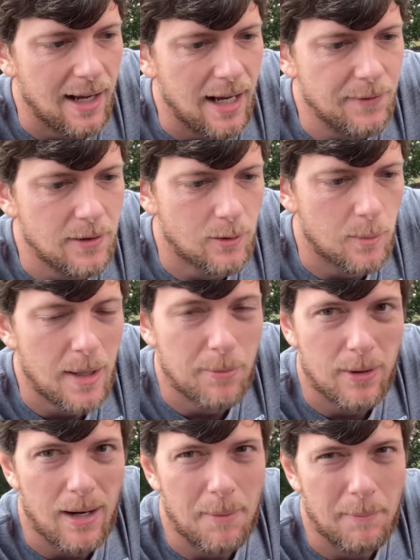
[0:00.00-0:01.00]
If you'll
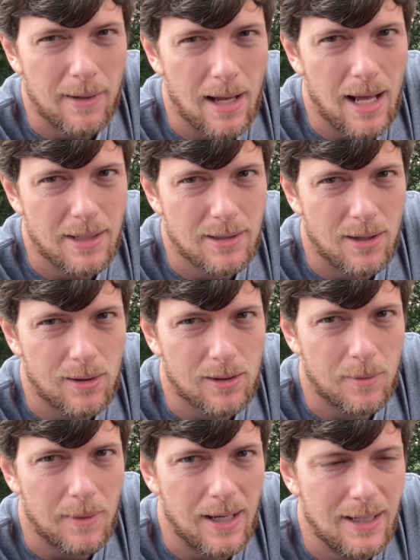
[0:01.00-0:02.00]
remember, I'm not talking
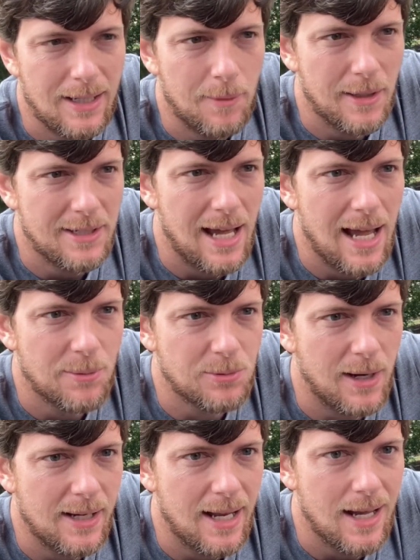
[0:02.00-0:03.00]
about any of my times
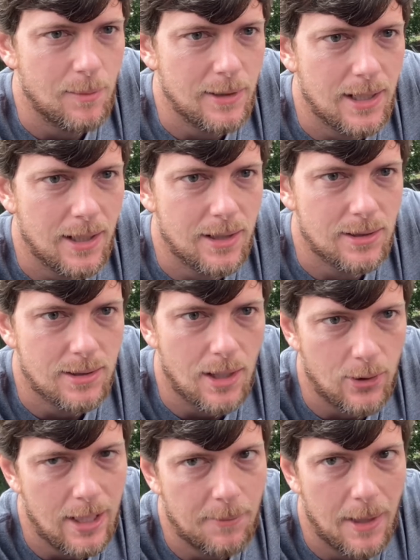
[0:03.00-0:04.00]
right now because No
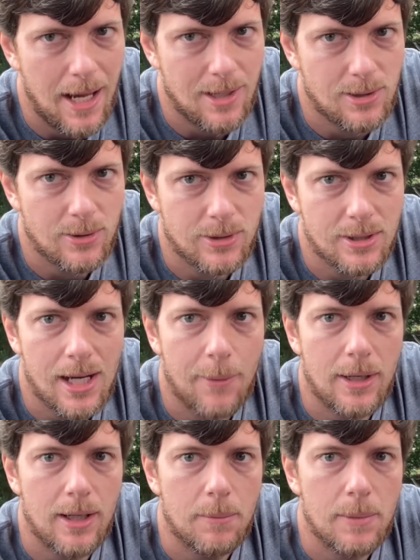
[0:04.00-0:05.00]
Name Nationals is
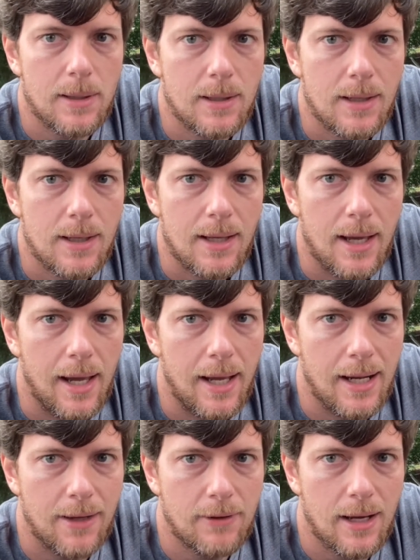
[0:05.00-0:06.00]
coming up,
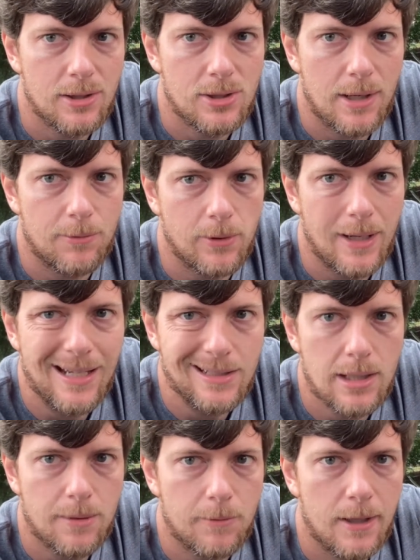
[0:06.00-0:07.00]
and I've got several
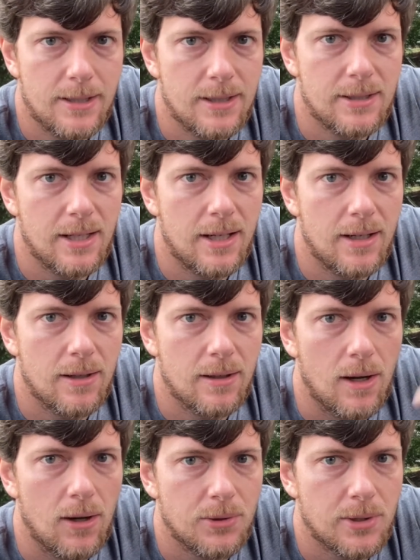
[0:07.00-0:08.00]
heads-up races there,
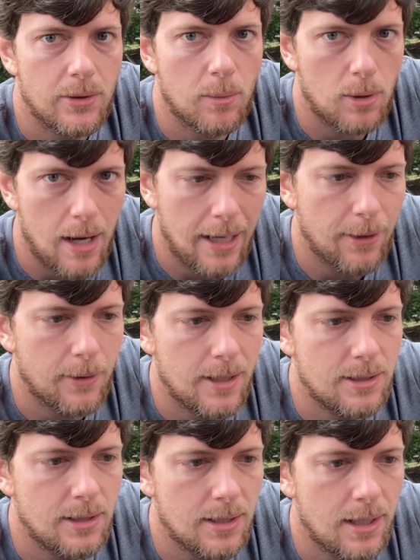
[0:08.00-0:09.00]
also the bracket
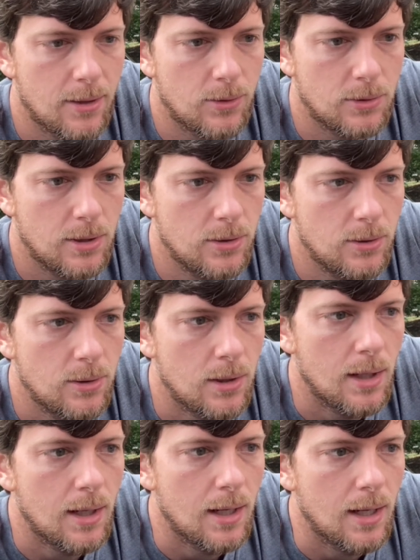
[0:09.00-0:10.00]
race to get on to.
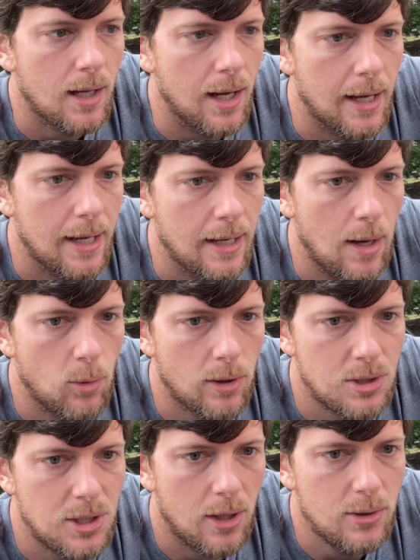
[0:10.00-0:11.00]
I want
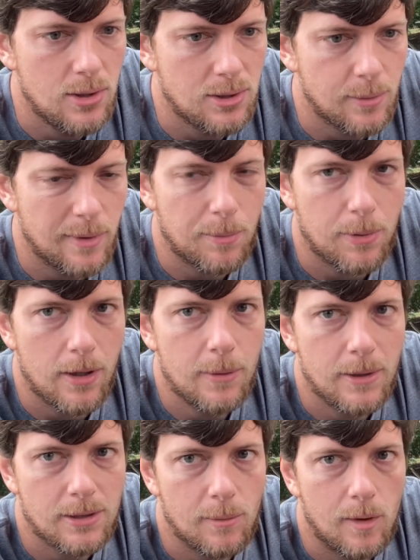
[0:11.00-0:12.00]
to show you some
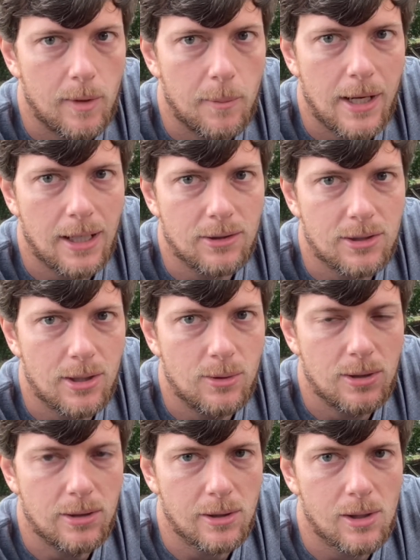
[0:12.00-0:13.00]
improvements I'm going to be making soon
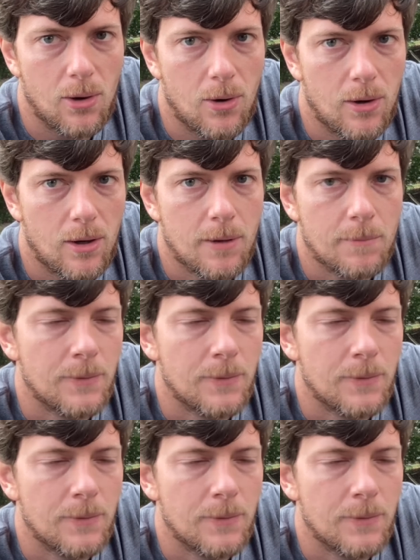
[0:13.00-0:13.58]
to the car.